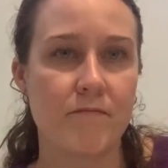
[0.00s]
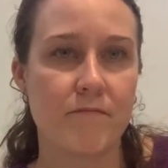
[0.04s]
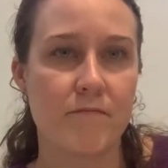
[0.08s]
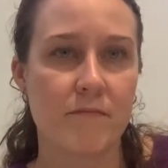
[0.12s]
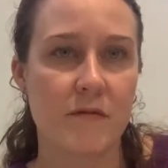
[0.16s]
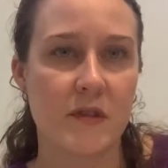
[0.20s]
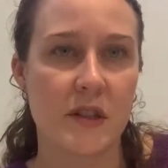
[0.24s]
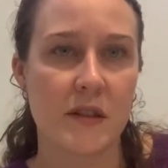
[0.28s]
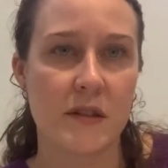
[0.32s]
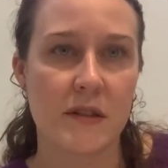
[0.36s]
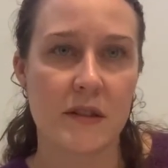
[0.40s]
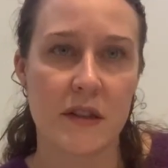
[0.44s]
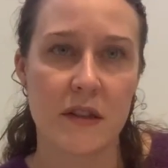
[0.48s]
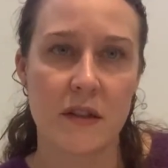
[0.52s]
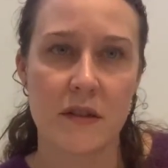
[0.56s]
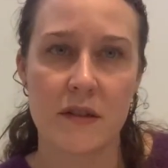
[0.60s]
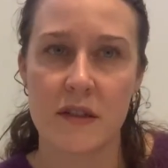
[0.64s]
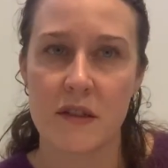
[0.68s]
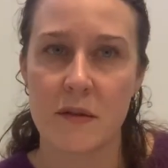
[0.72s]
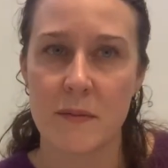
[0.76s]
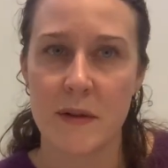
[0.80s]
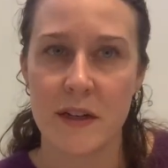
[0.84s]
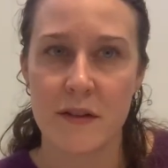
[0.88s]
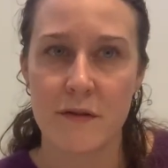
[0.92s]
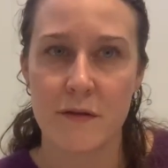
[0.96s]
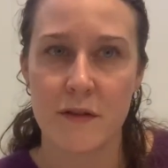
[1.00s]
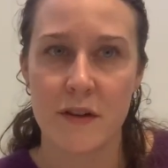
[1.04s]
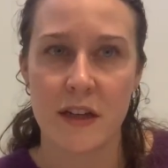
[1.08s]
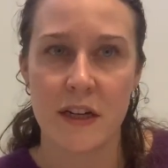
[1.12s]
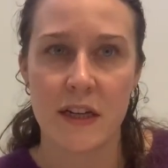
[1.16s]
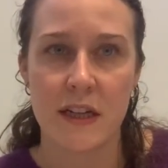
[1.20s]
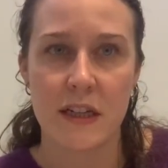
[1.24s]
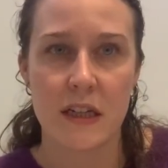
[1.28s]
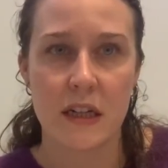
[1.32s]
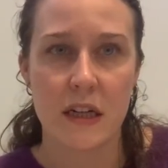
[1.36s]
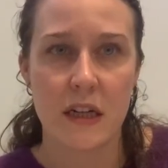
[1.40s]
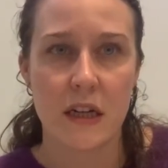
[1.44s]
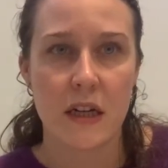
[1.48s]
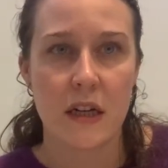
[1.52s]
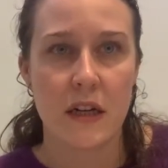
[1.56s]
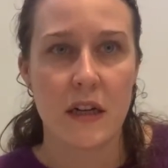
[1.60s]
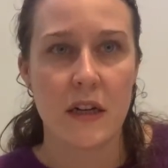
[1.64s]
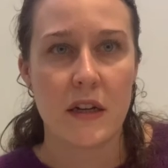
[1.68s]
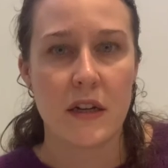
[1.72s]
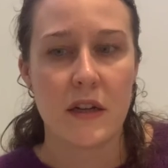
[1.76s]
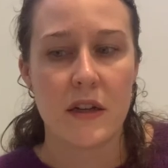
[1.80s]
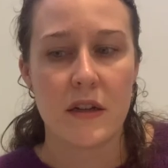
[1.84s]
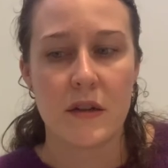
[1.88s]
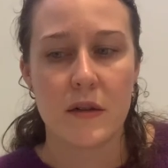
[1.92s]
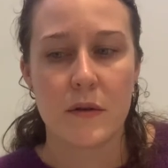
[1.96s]
since there's demand for that,
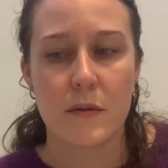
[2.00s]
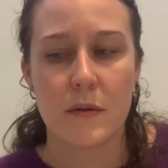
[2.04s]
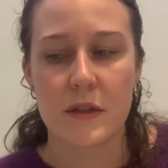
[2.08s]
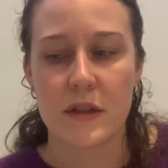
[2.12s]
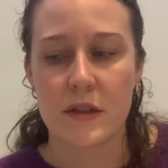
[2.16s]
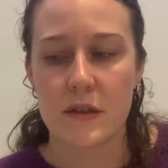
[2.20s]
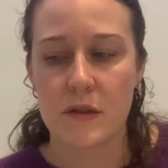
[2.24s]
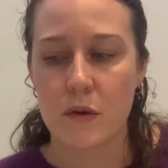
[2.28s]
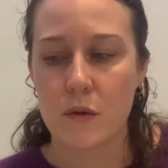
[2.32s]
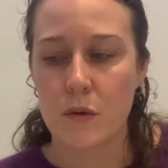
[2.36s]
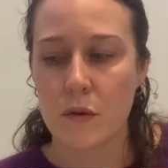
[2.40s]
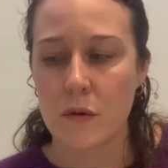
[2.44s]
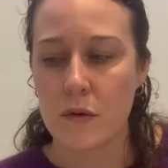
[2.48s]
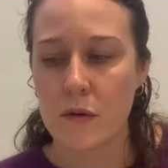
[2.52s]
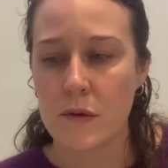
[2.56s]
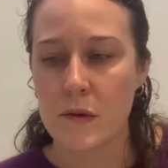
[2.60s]
which is cool.